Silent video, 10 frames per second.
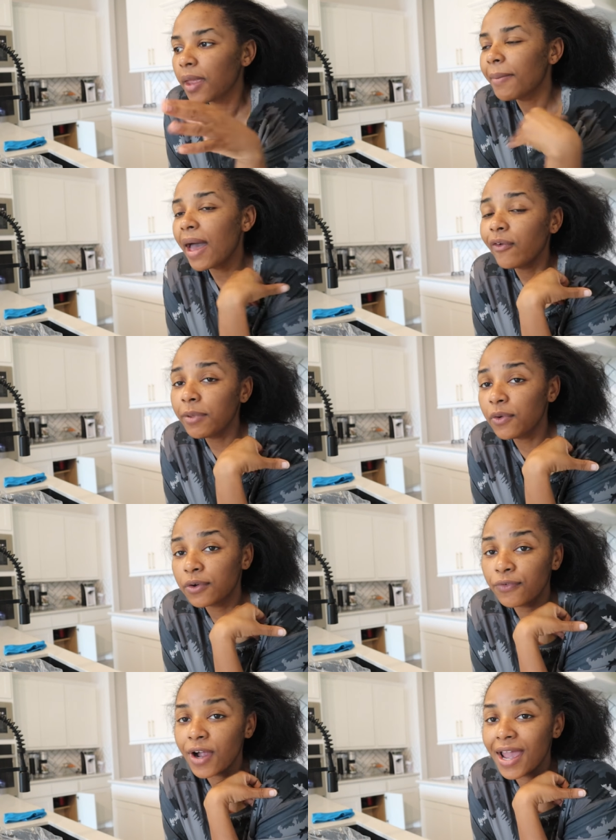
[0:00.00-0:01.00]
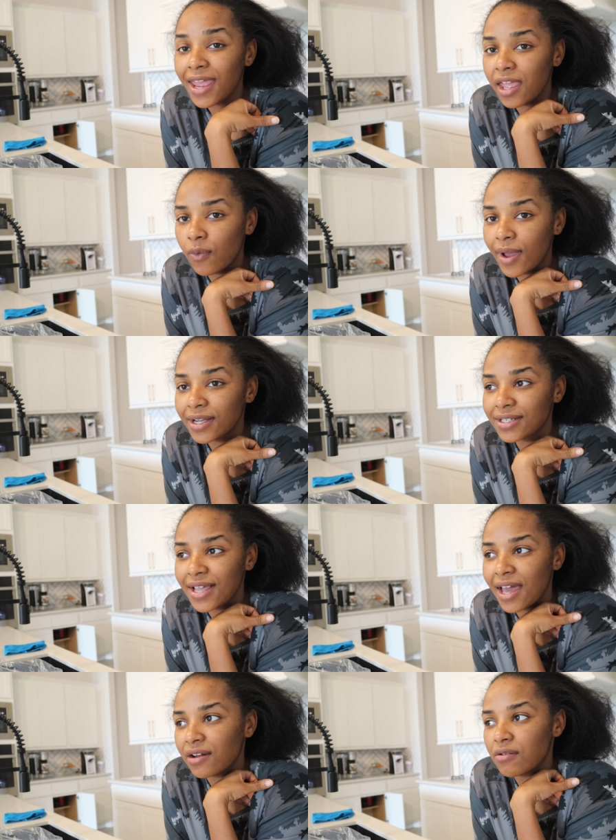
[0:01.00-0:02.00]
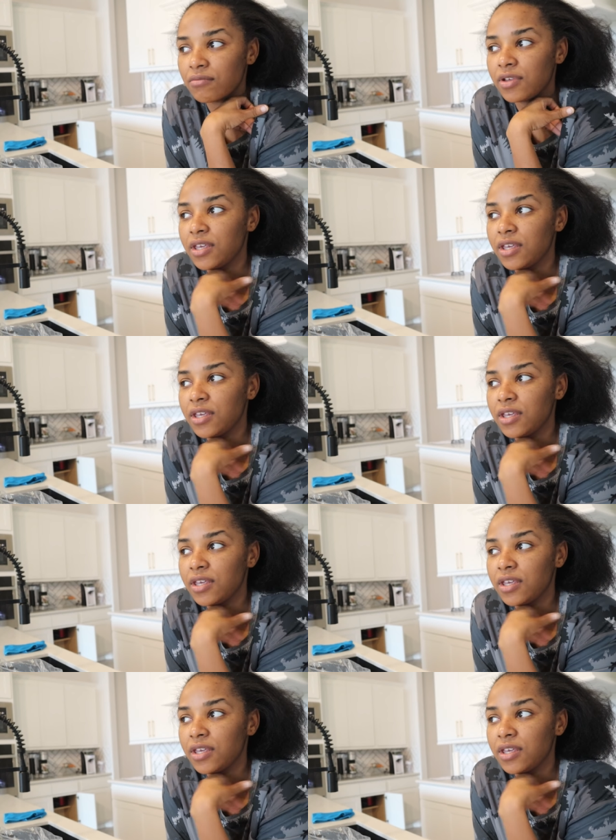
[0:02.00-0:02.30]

Mine will be with a fried egg white because I don't